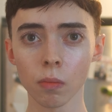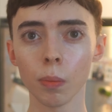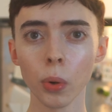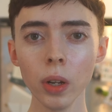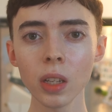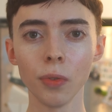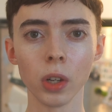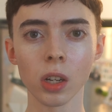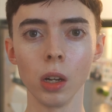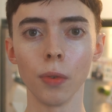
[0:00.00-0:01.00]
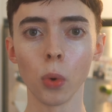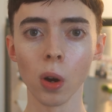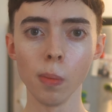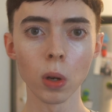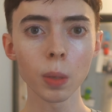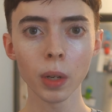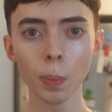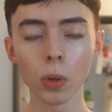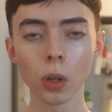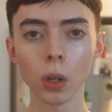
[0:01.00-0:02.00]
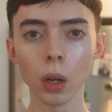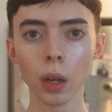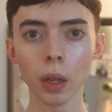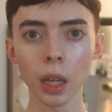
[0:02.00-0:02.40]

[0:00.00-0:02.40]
pretty sufficient for most people